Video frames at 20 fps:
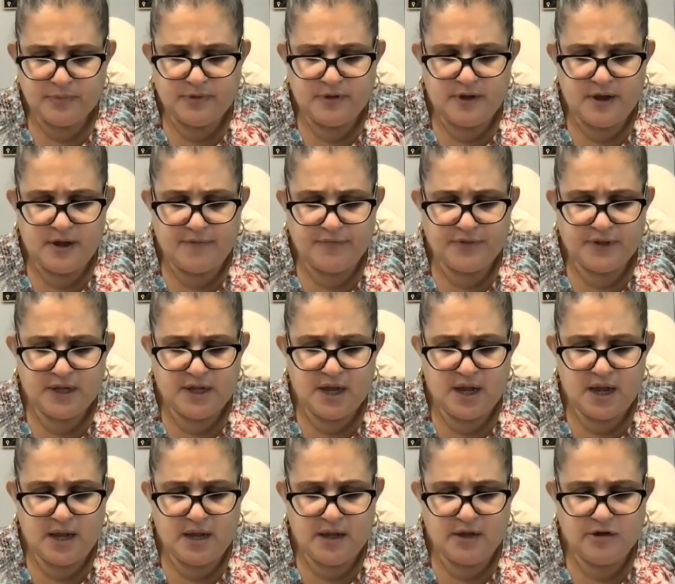the
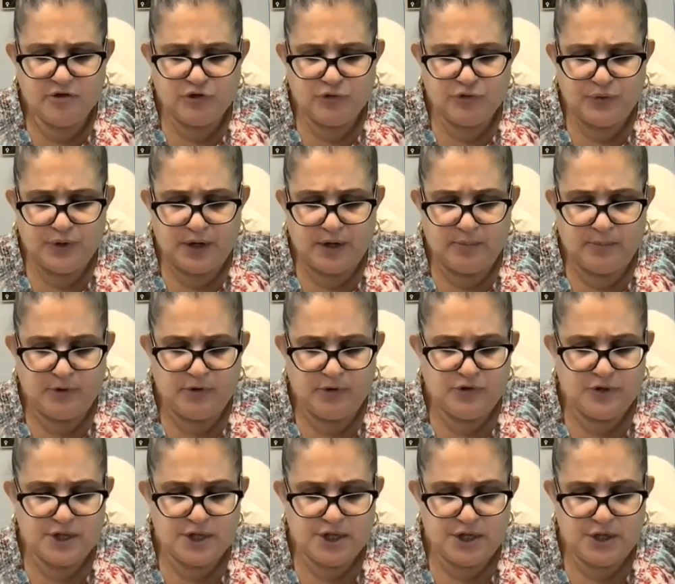FDA issued an
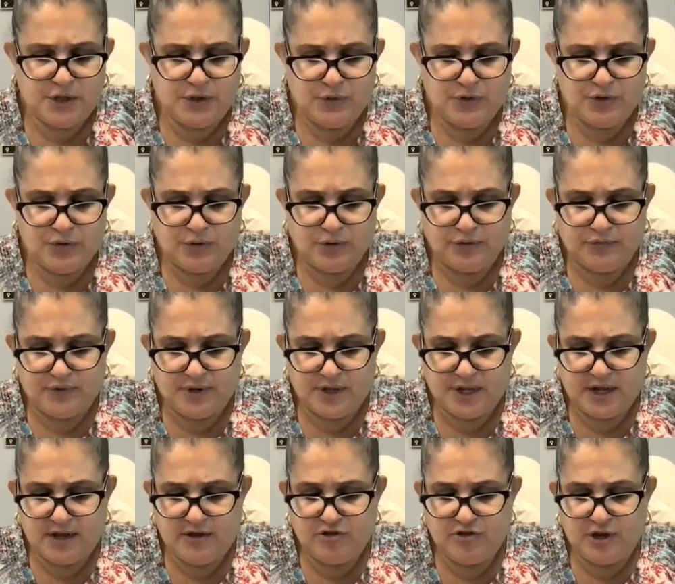emergency use
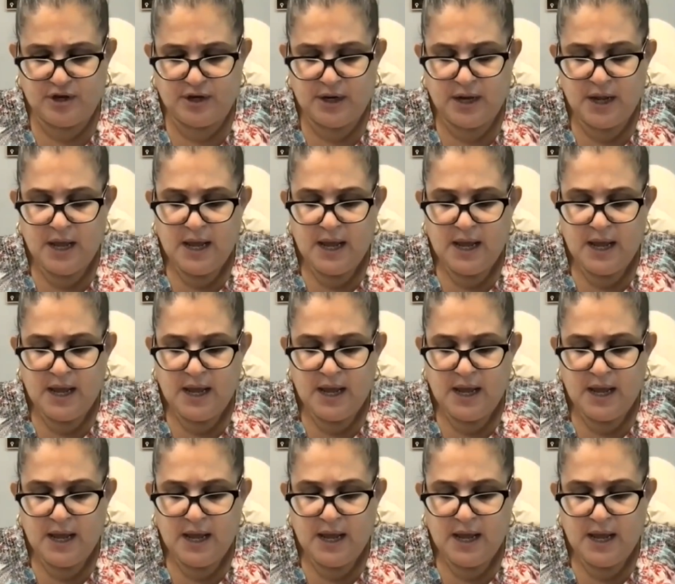authorization,